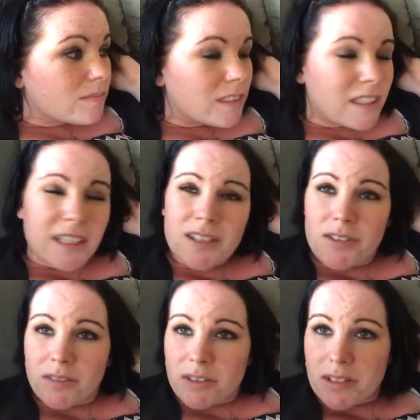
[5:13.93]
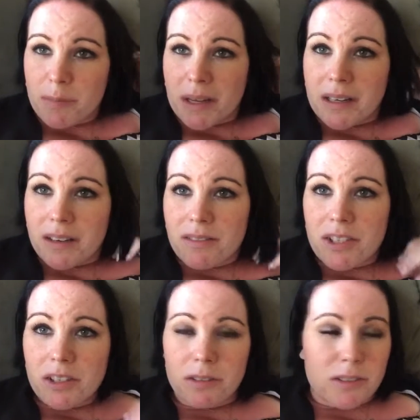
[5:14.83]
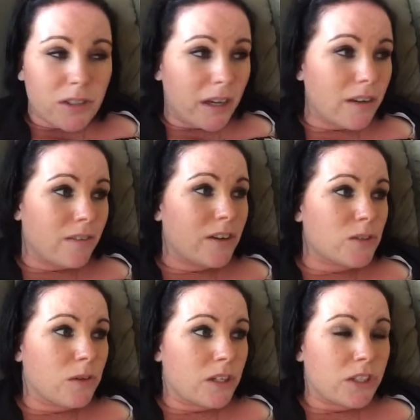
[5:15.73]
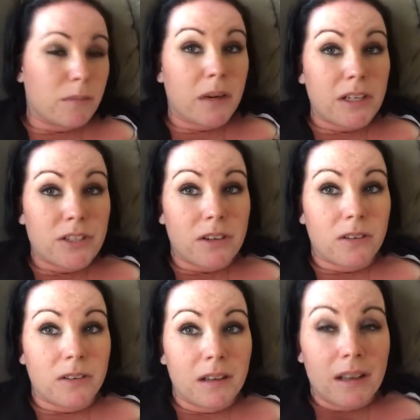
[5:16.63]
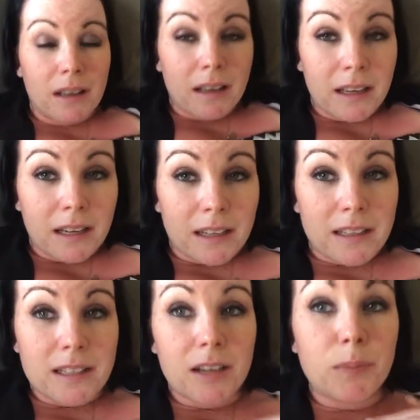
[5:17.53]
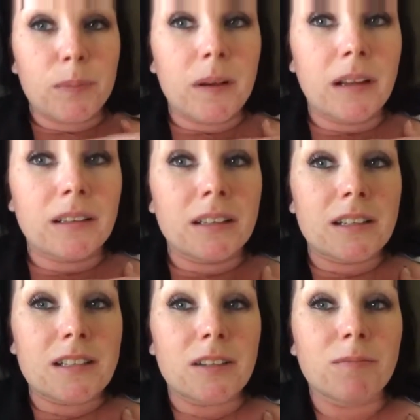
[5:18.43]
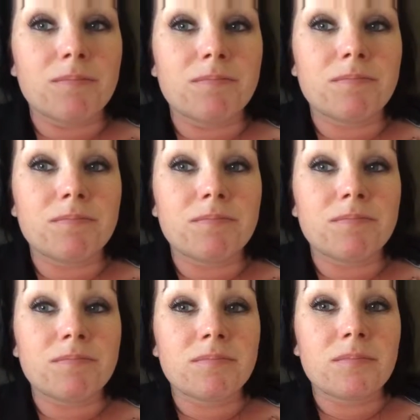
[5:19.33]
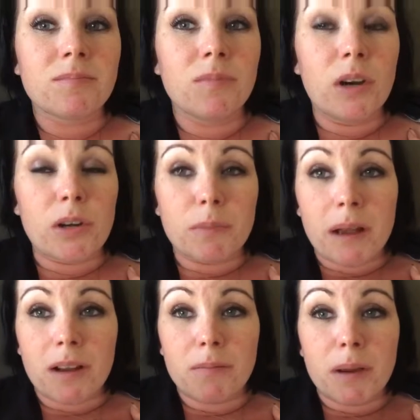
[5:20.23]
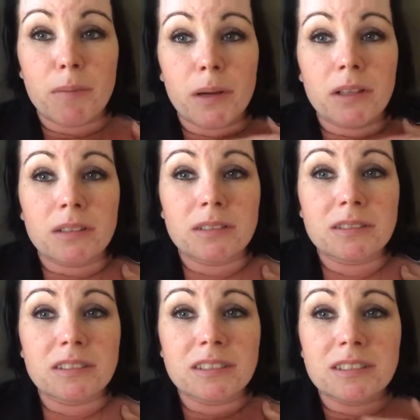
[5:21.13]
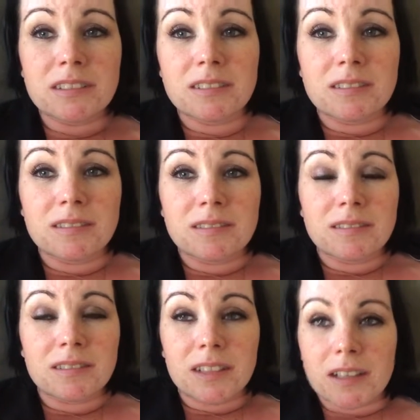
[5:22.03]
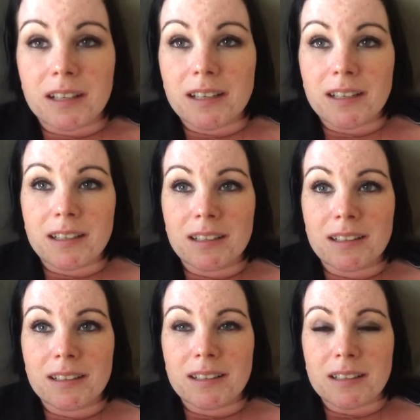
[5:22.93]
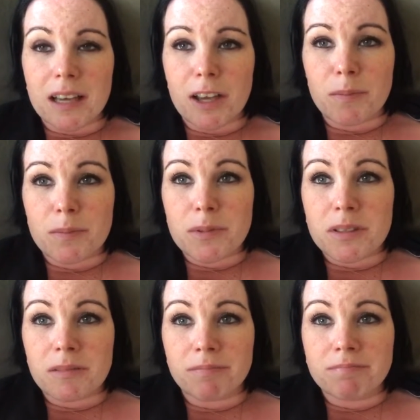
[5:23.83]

I think Trevor's in bed now too. So I'm going to finish watching my show and hit the tub and get some water back on my burn. Good times.